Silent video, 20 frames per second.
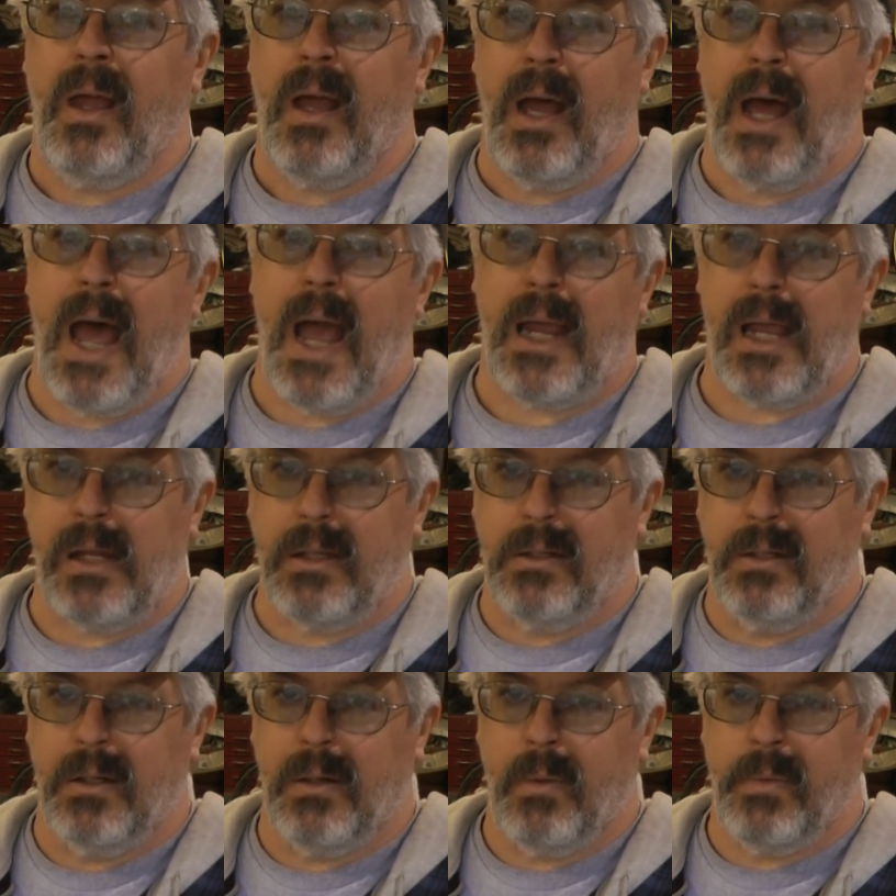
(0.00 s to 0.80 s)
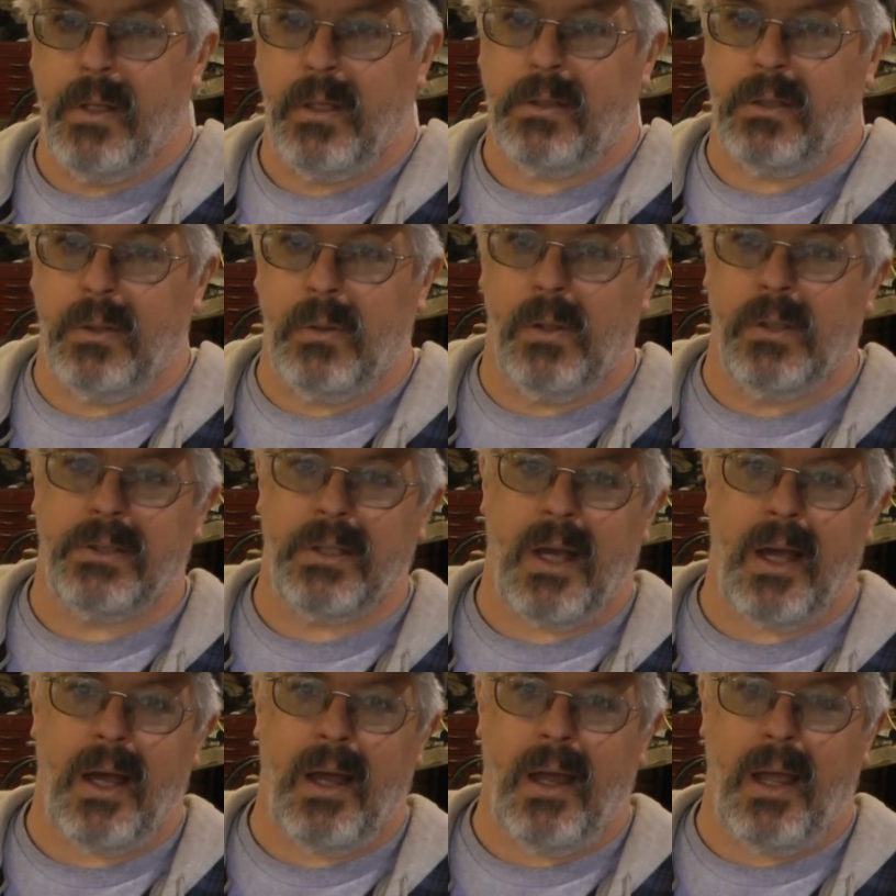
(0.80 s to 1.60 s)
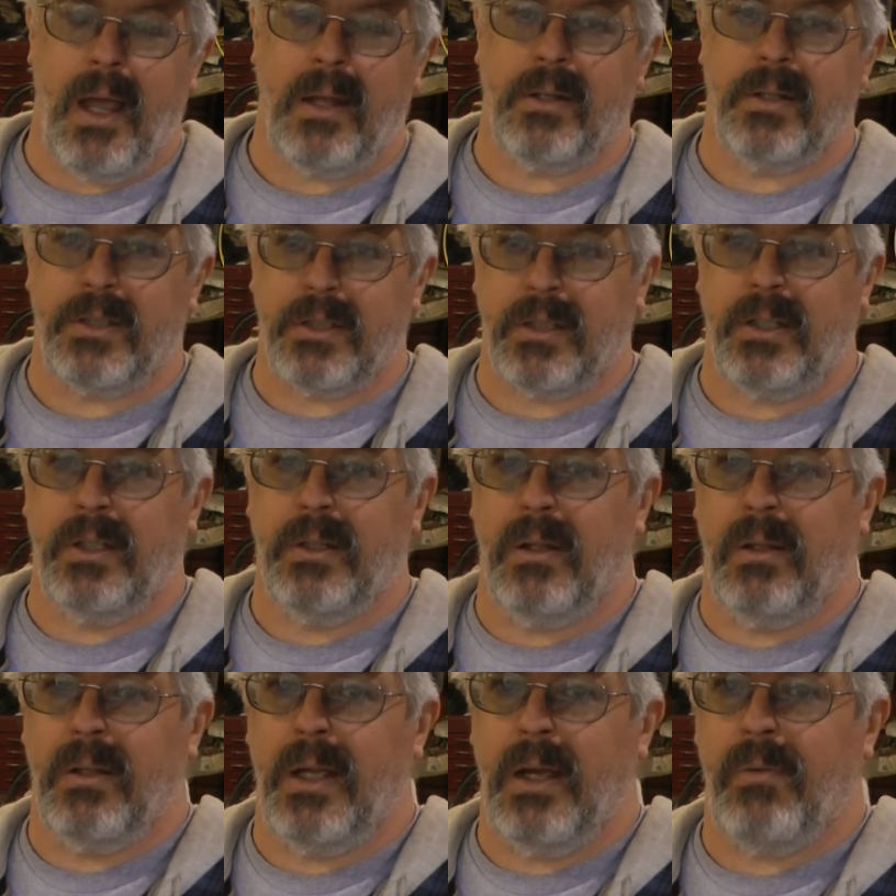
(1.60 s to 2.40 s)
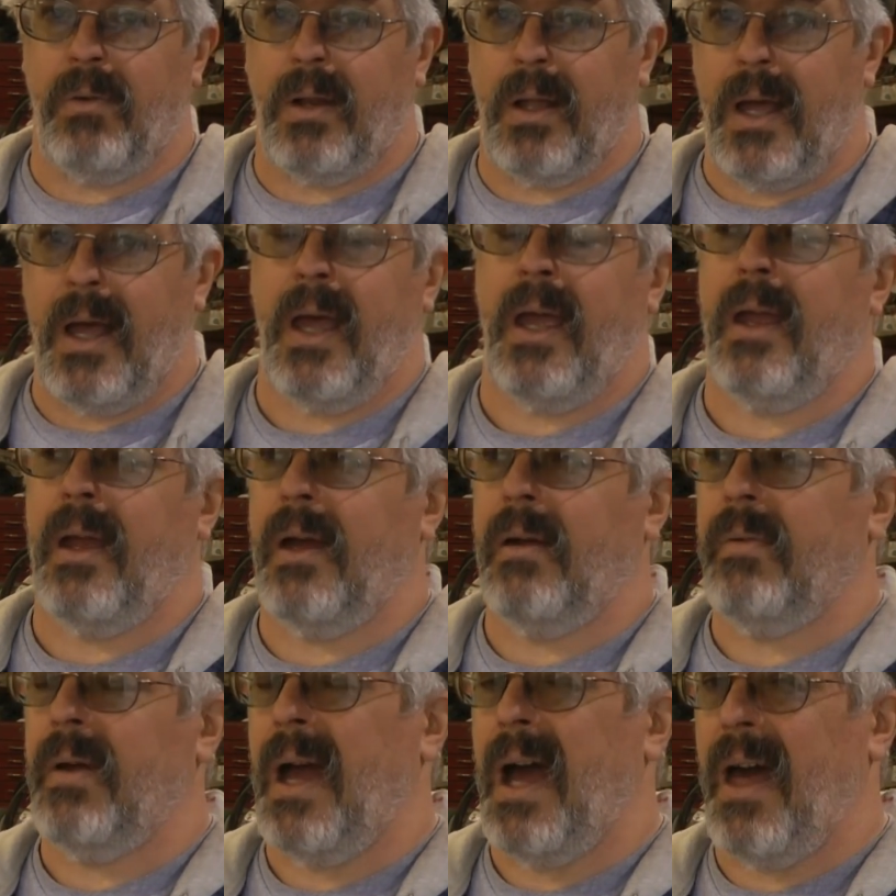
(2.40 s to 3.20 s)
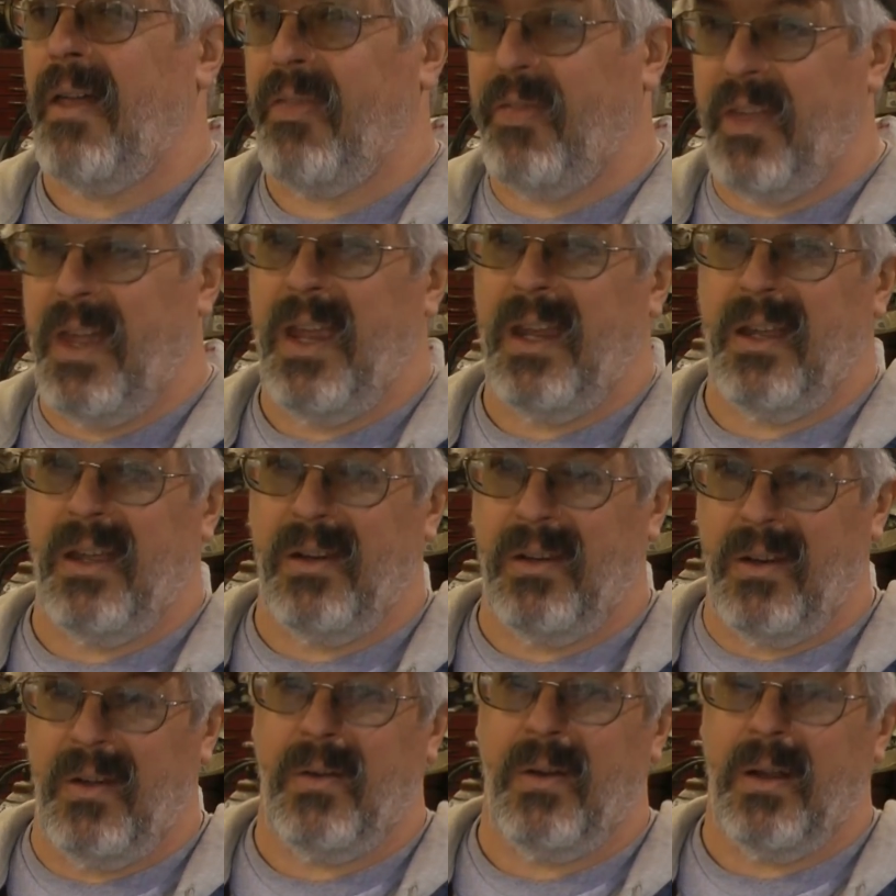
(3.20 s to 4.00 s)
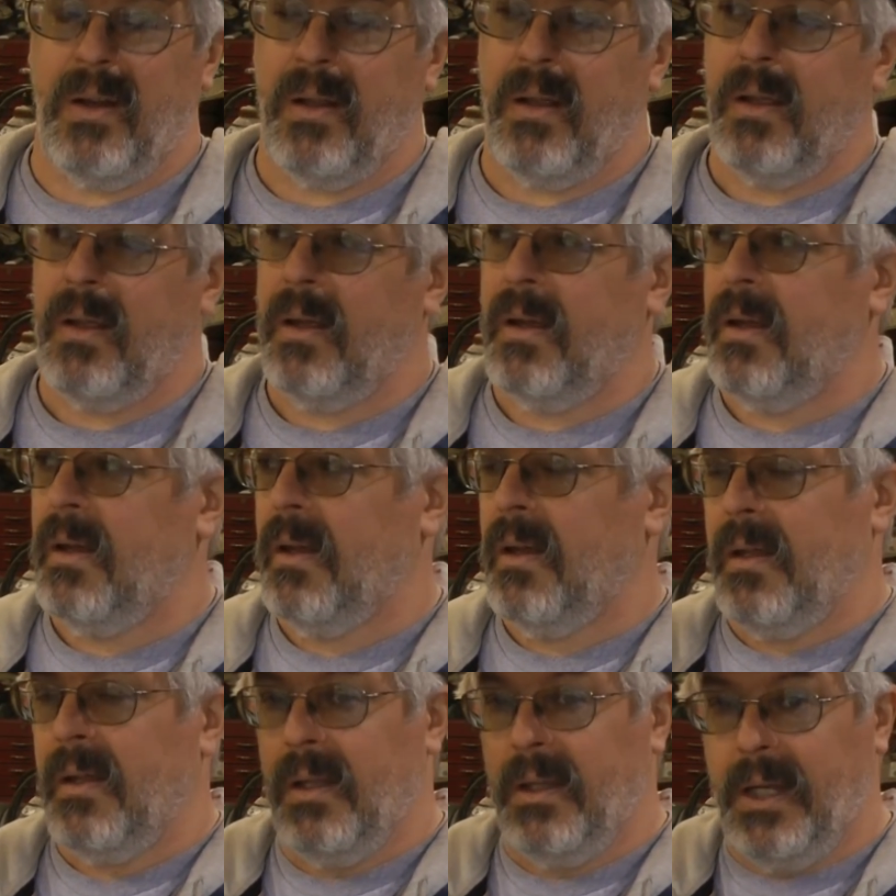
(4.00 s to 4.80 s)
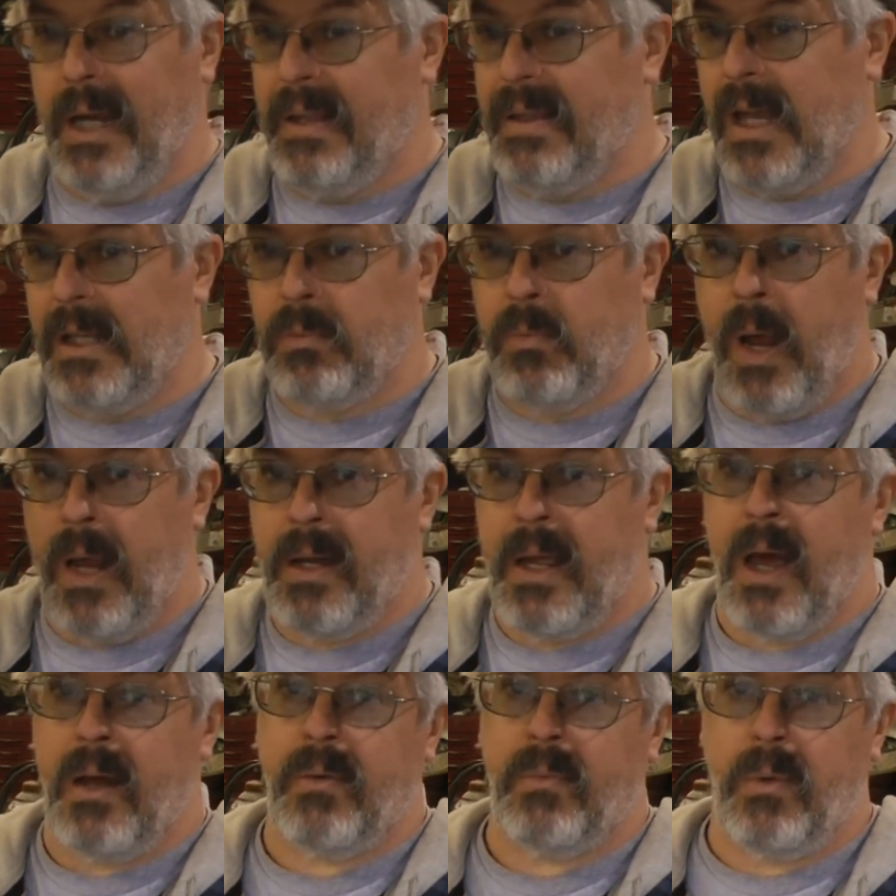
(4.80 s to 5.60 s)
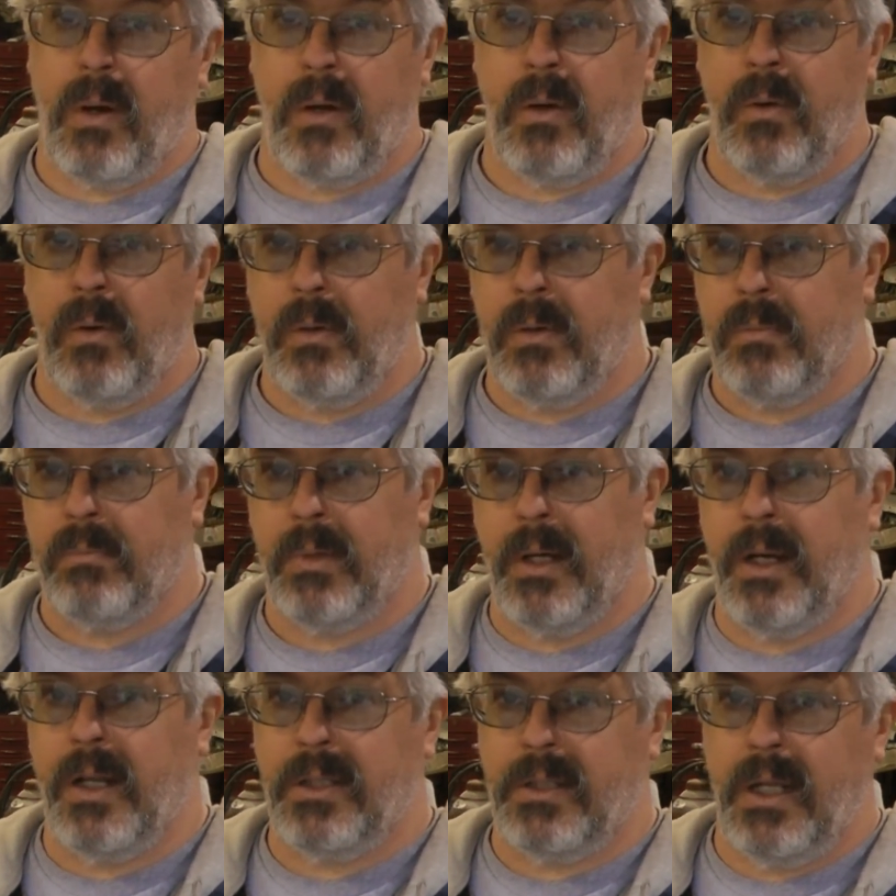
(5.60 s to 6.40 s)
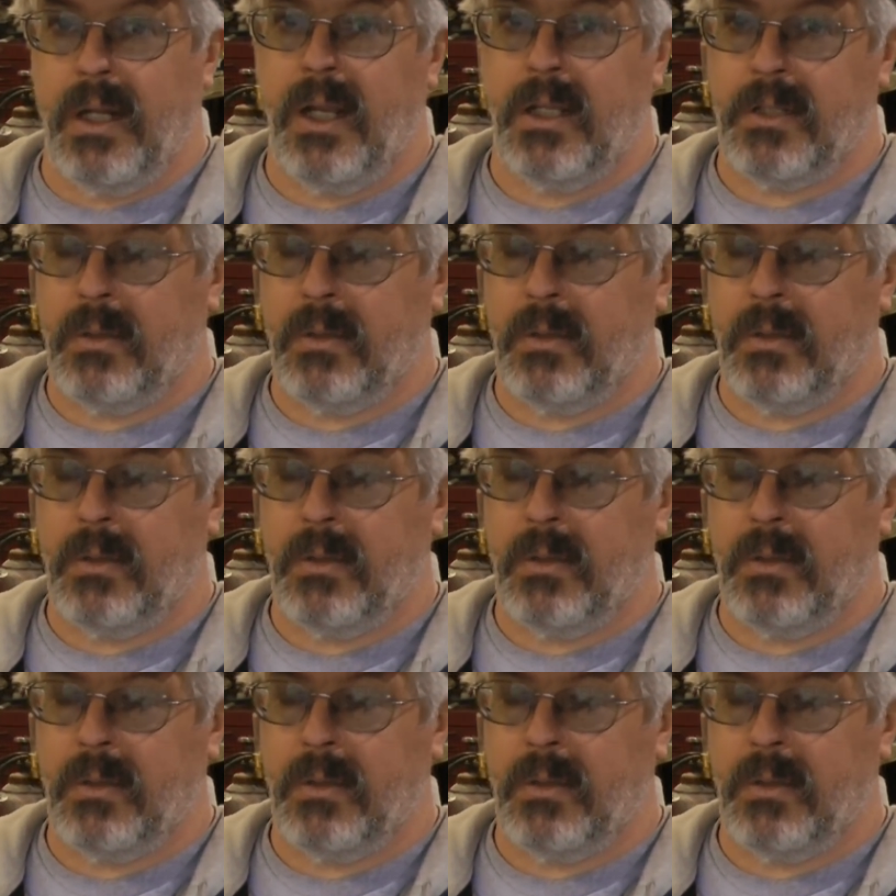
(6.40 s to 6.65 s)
I can do it with the tools and the skill level I have. I think can do it. Again, that's way down the road, but it is